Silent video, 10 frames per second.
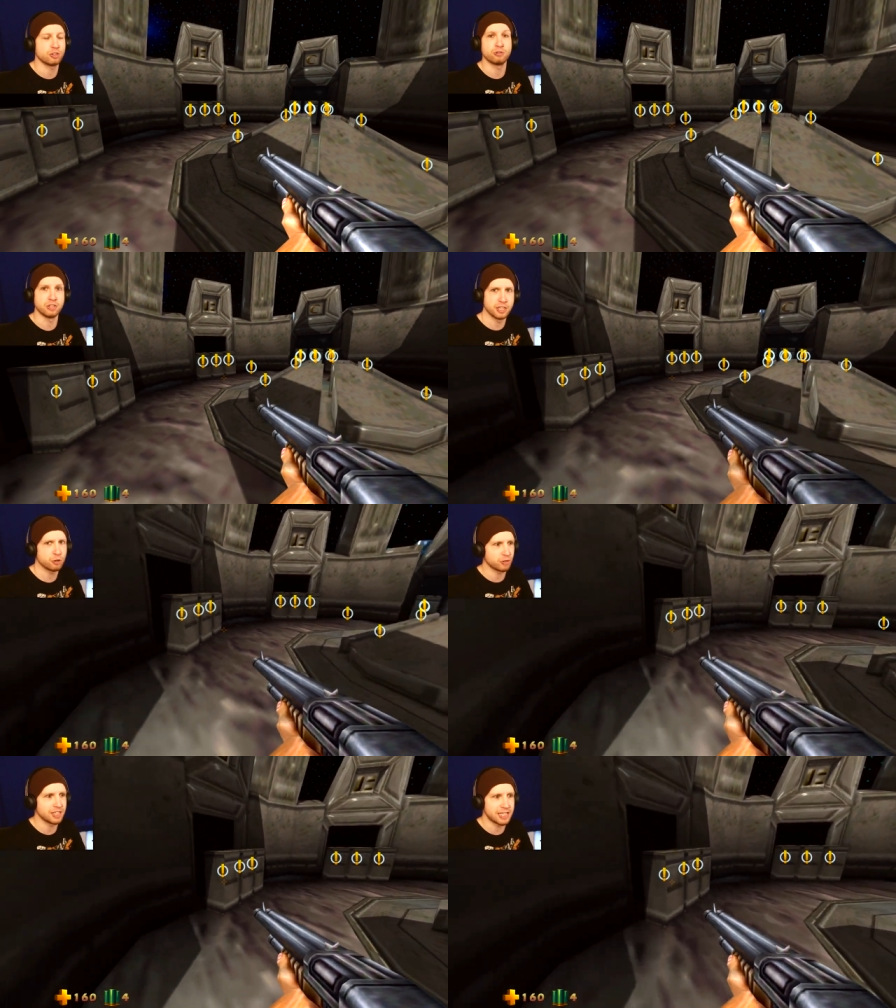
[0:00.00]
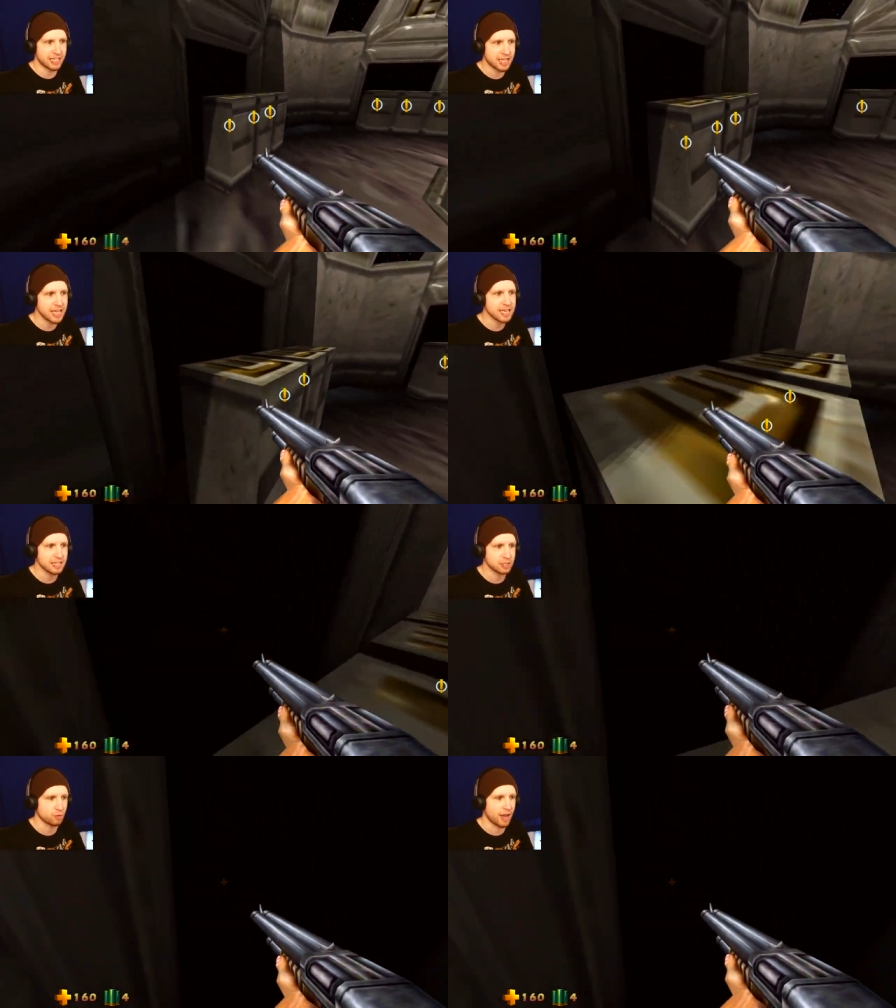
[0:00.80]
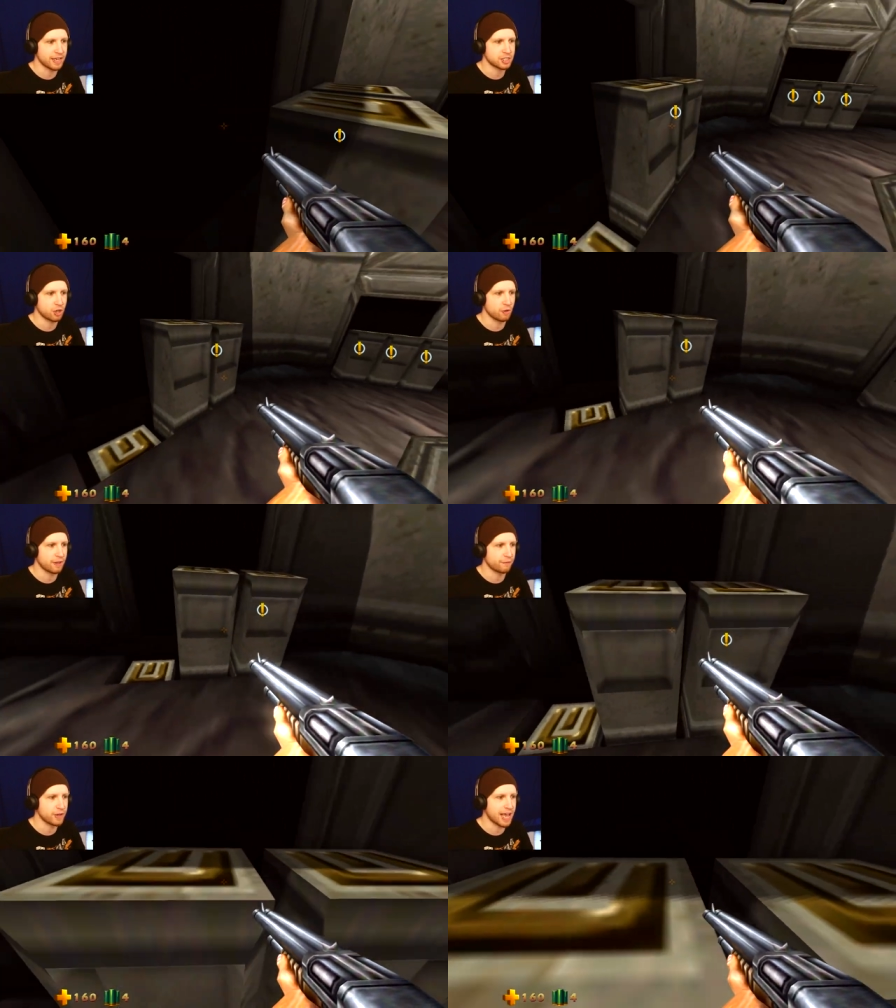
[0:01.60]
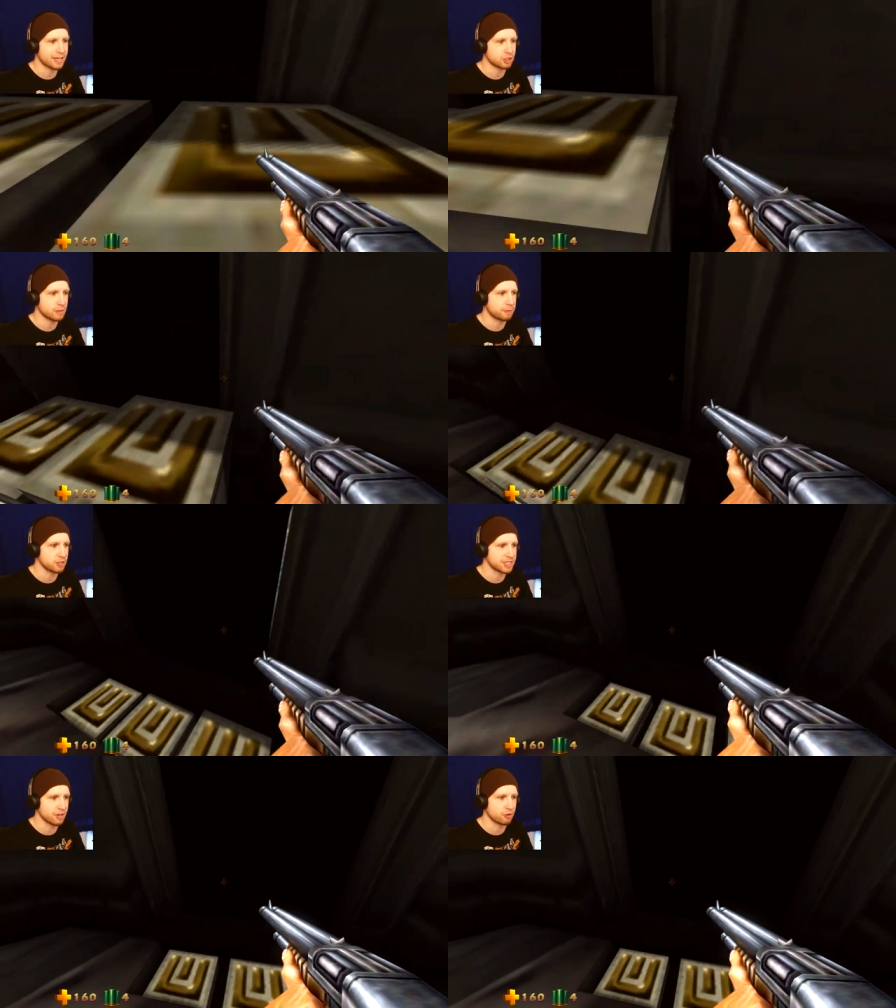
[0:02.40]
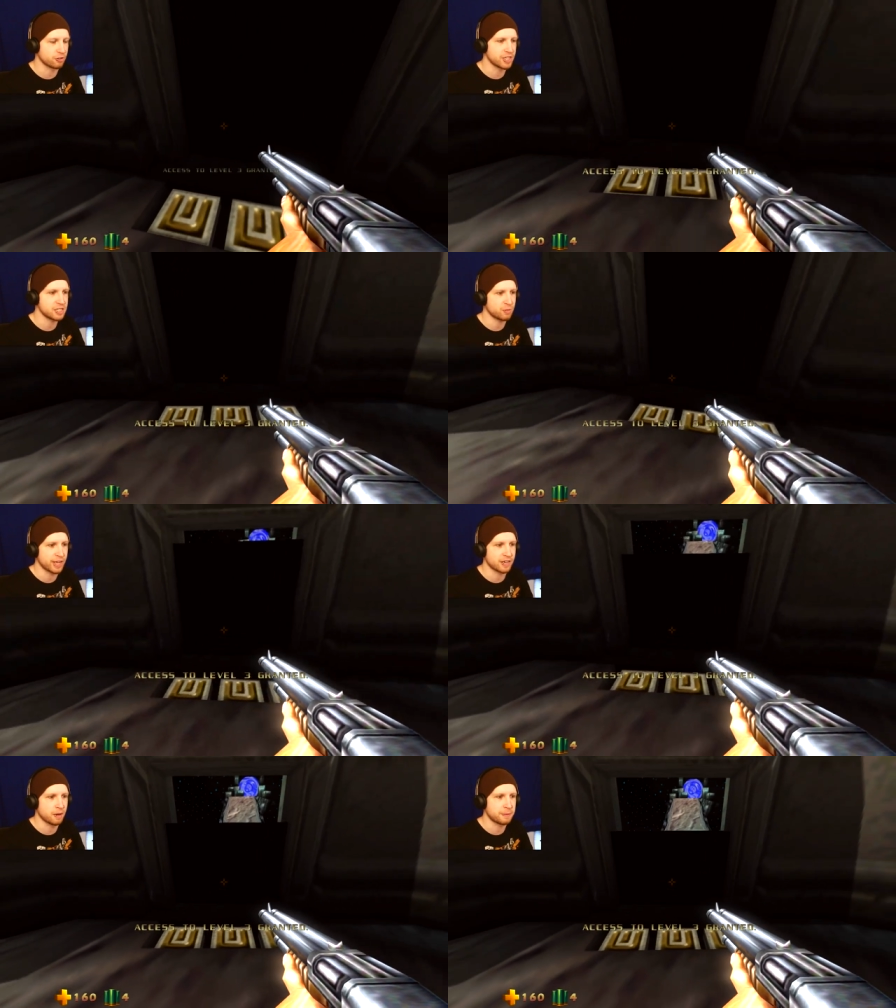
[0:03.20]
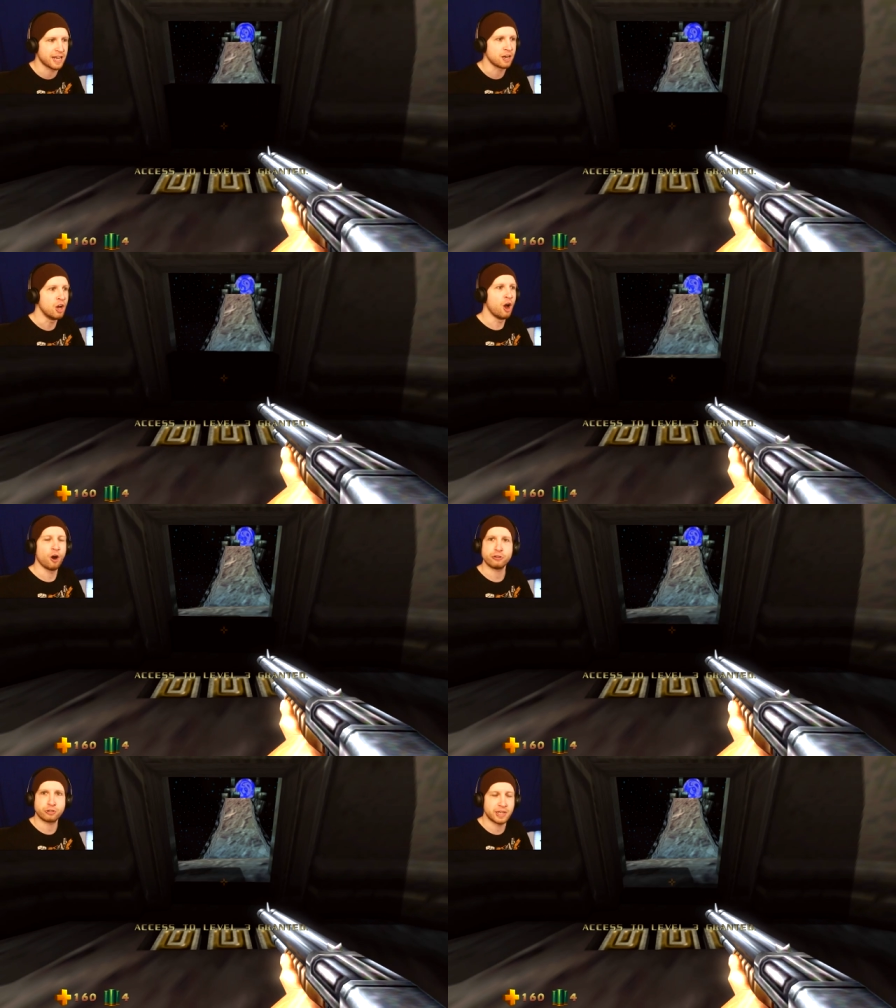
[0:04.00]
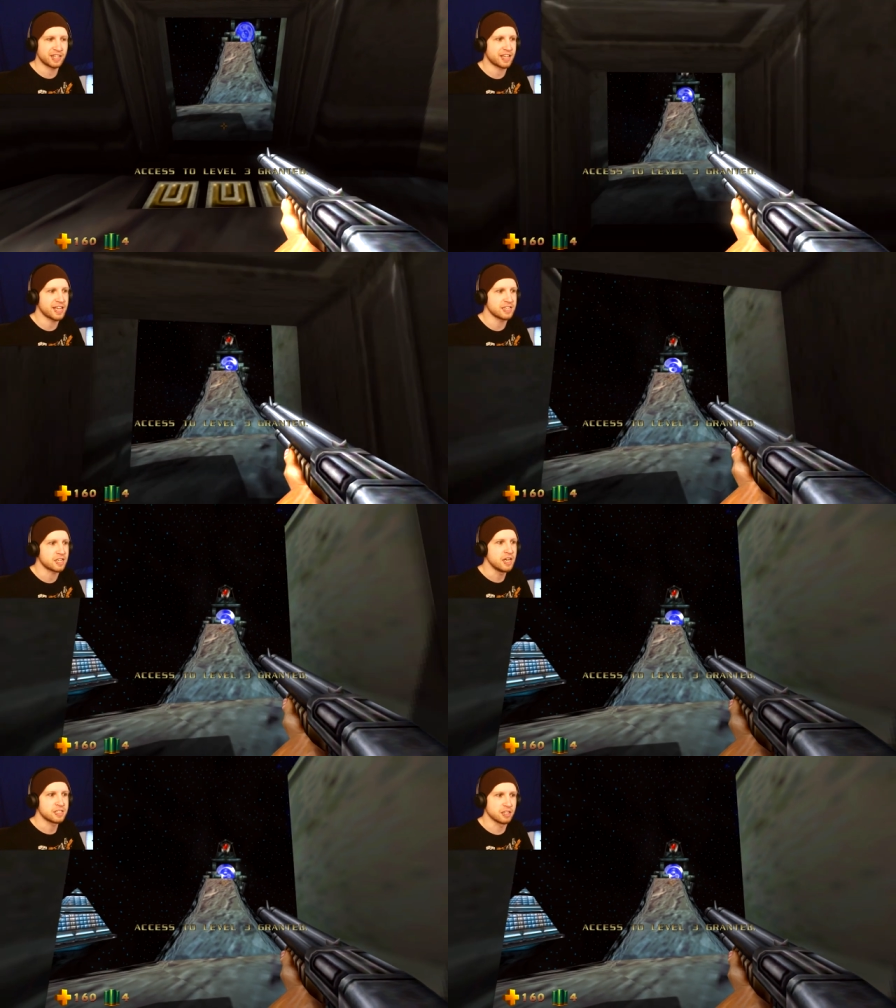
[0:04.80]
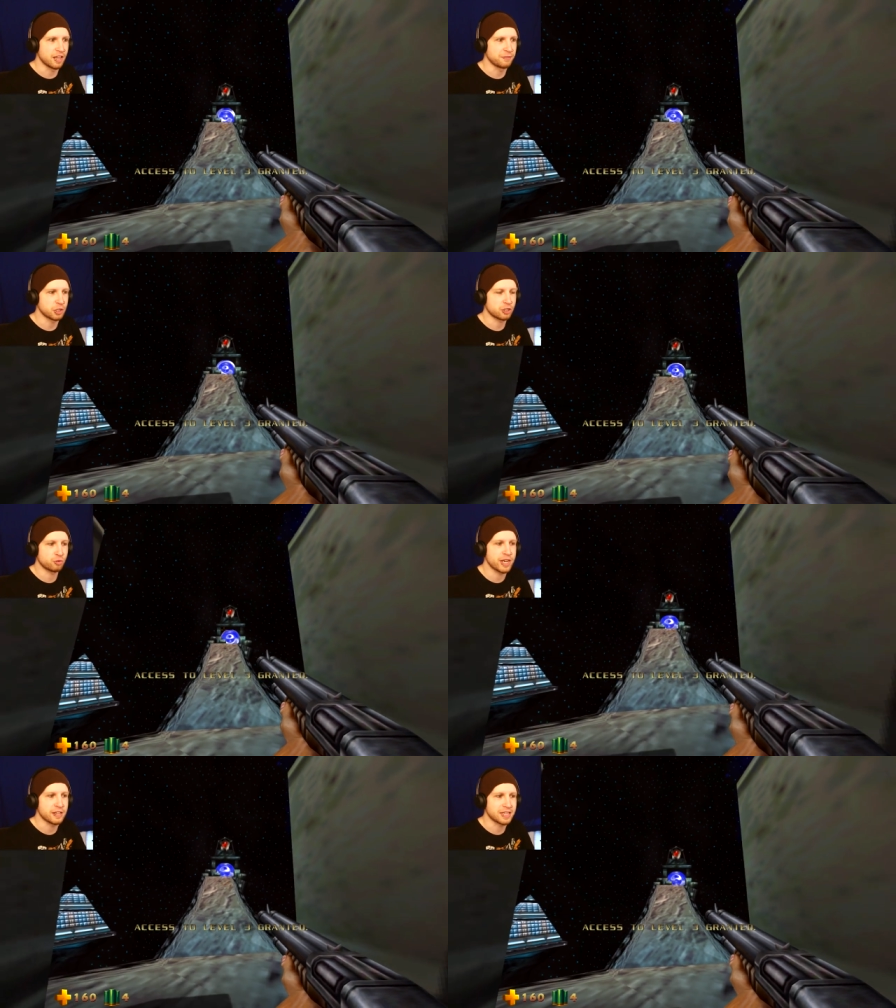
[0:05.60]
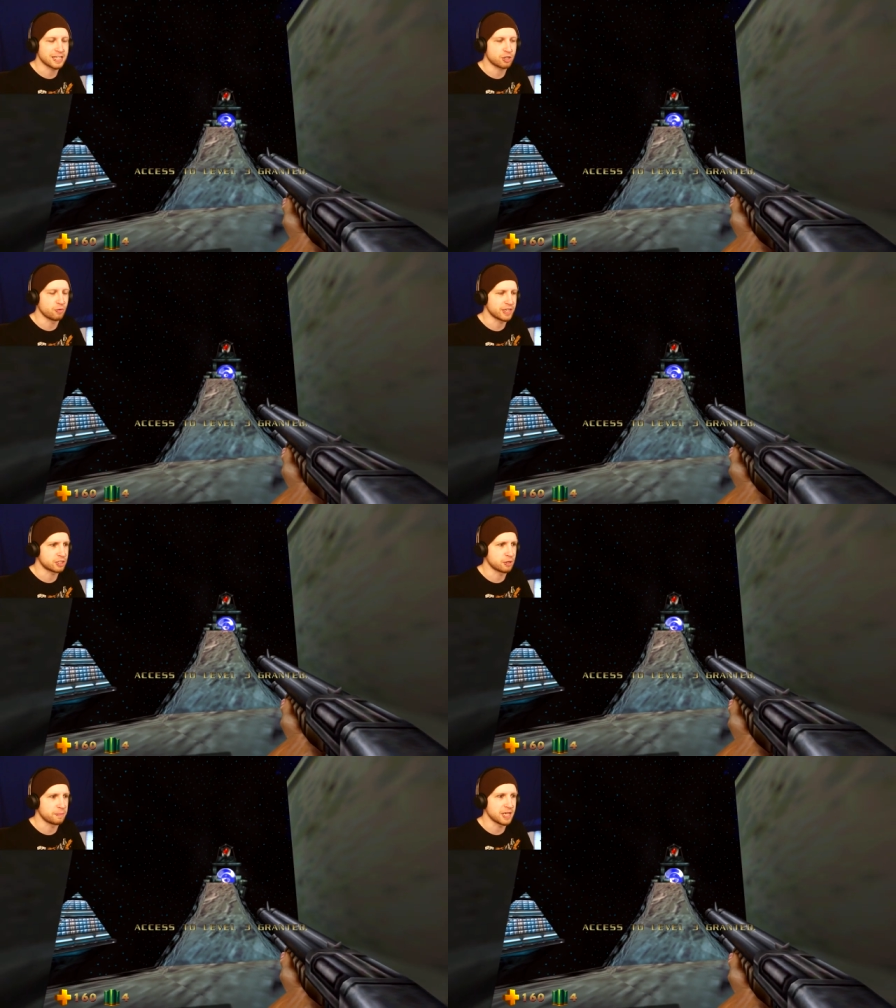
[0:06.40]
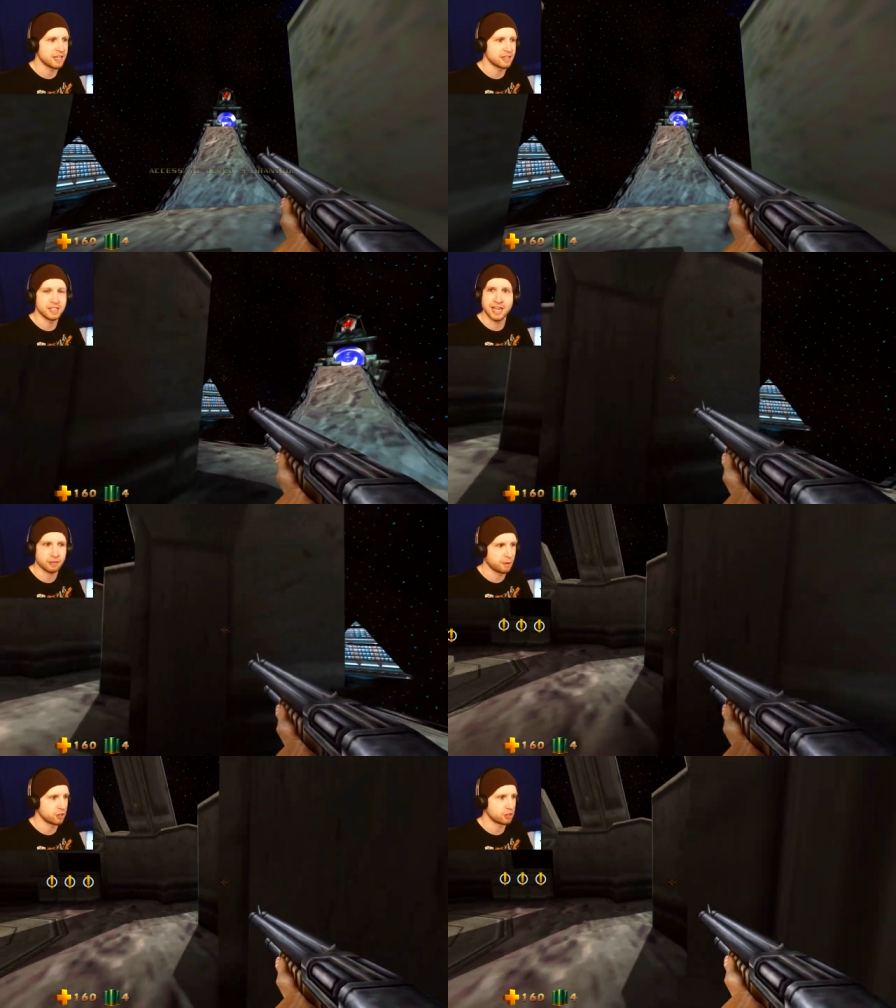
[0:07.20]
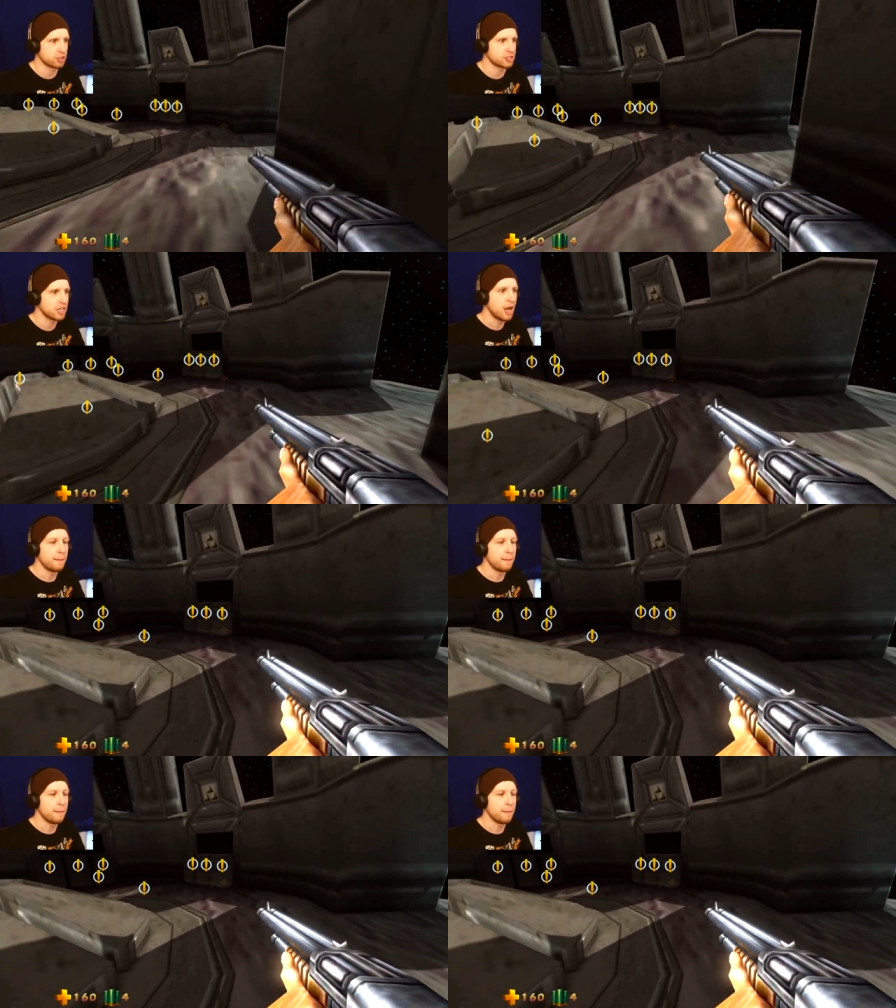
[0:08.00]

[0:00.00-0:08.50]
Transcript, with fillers: They're literally keys, right? So if we actually put down all these, we ended up getting all three of the keys to level three. That's going to be the Death Marshes.